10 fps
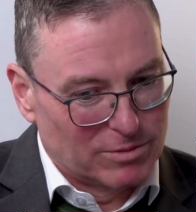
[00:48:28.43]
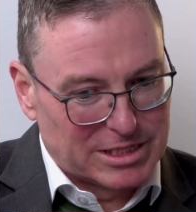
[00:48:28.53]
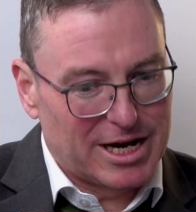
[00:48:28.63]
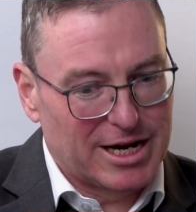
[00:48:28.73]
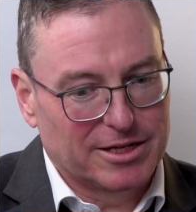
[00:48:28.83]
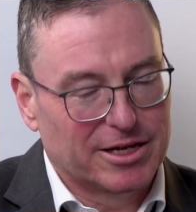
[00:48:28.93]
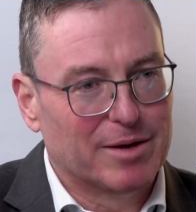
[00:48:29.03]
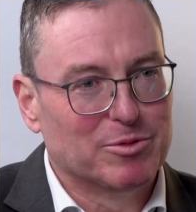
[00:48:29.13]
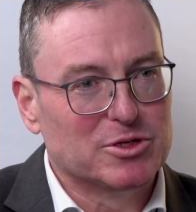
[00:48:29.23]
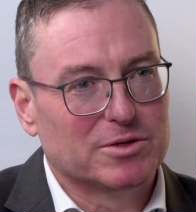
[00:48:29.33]
it's likely that
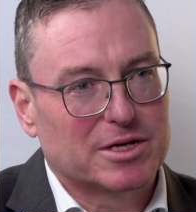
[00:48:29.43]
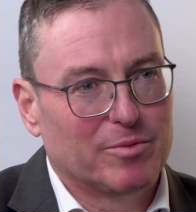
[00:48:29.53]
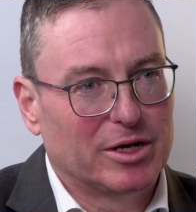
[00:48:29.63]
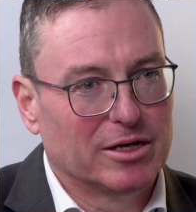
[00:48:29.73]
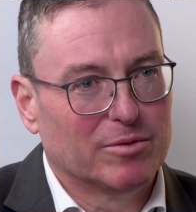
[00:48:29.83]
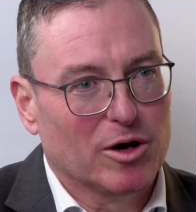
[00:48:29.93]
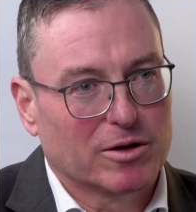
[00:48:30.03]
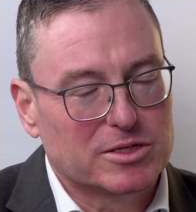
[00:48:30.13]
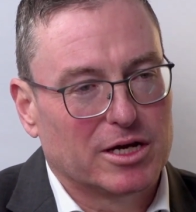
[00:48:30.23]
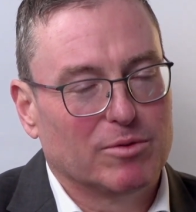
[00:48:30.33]
Amazon's coming in, the
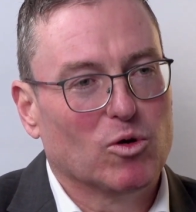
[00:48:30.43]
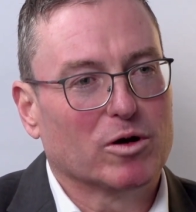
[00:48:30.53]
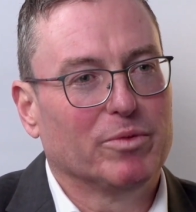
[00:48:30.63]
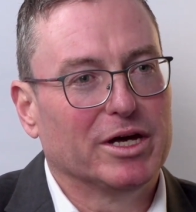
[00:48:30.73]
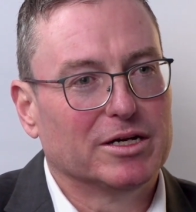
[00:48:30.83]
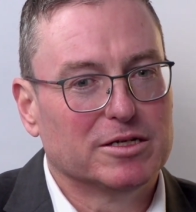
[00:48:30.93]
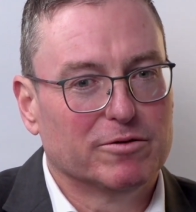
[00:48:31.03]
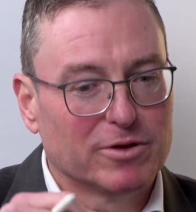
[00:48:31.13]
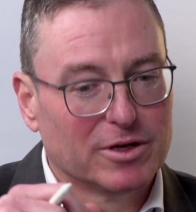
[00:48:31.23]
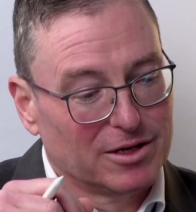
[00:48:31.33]
market's getting more
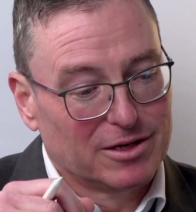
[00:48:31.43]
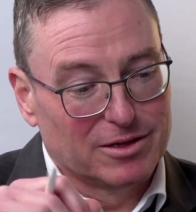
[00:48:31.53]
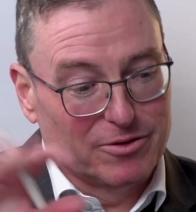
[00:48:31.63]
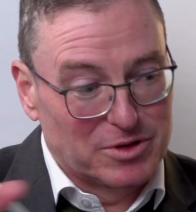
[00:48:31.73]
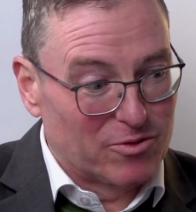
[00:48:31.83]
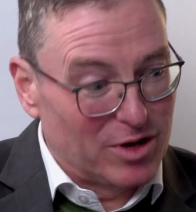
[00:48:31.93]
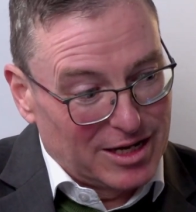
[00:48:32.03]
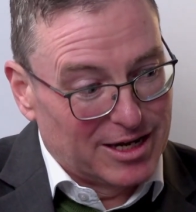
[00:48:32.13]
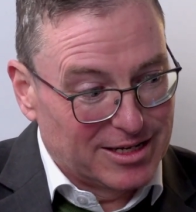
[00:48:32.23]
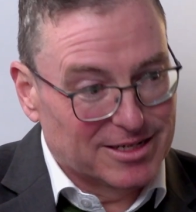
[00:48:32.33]
competitive, there is a
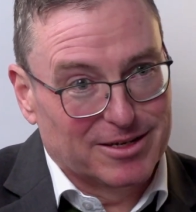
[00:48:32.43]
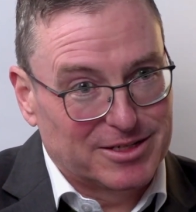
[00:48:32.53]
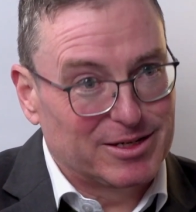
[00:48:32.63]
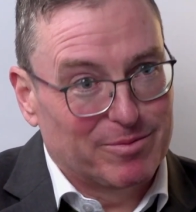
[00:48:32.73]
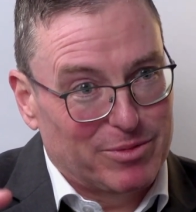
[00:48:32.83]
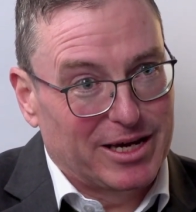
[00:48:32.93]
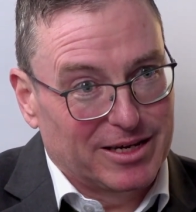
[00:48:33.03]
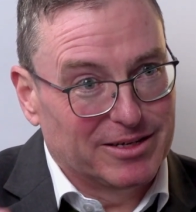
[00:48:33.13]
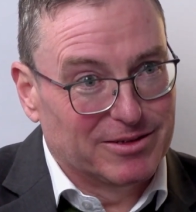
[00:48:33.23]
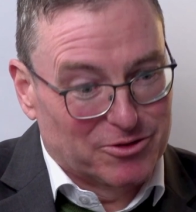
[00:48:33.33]
regulator
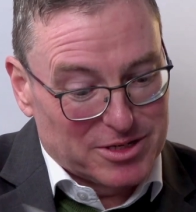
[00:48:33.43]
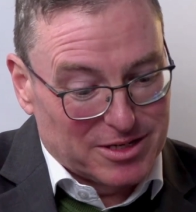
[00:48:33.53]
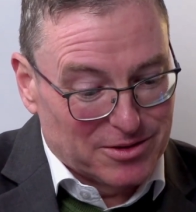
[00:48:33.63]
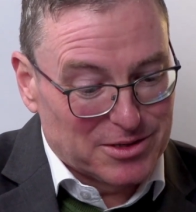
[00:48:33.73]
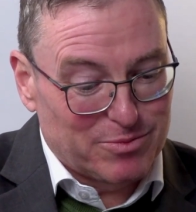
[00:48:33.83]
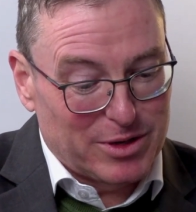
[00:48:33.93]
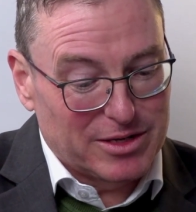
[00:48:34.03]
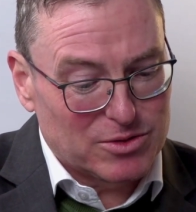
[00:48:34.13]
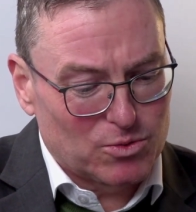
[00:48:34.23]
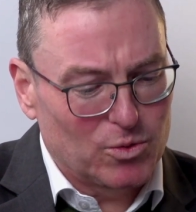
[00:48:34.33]
paying interest in the
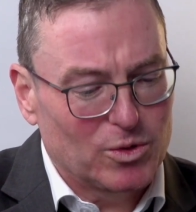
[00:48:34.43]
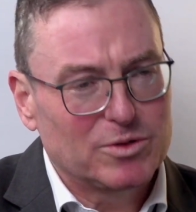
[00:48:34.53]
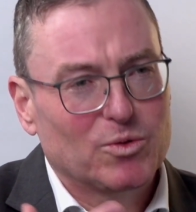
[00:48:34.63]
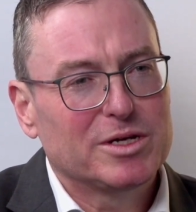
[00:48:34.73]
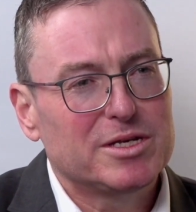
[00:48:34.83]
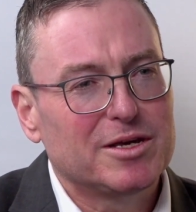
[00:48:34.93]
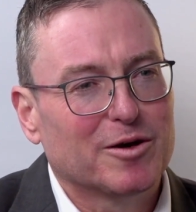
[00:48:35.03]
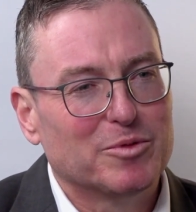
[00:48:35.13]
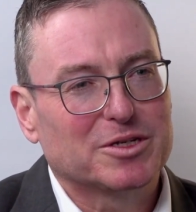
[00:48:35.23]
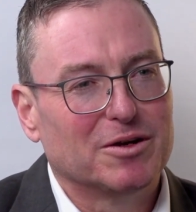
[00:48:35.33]
space. What is
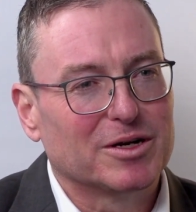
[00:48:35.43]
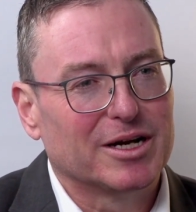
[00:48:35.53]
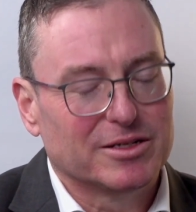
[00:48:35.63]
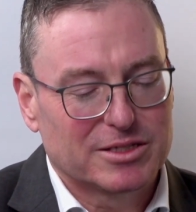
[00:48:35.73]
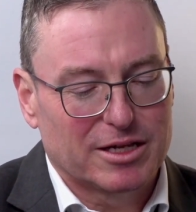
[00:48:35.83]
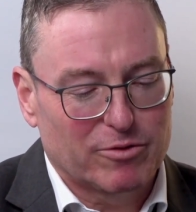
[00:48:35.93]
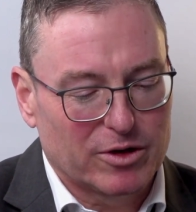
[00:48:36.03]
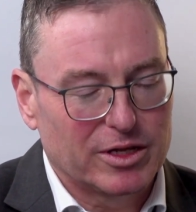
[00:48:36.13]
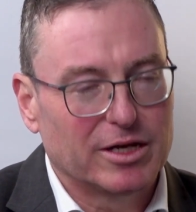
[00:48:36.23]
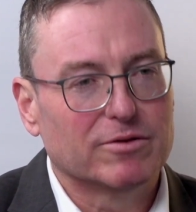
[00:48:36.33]
e-commerce going to look like in South
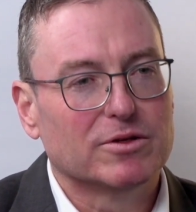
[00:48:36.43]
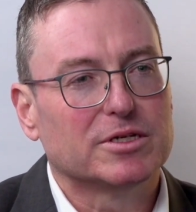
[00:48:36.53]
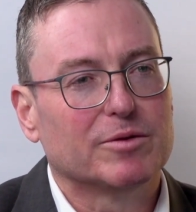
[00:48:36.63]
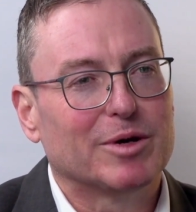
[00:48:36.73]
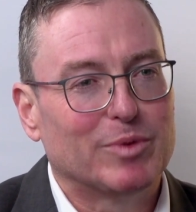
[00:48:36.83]
Africa at the end of this decade?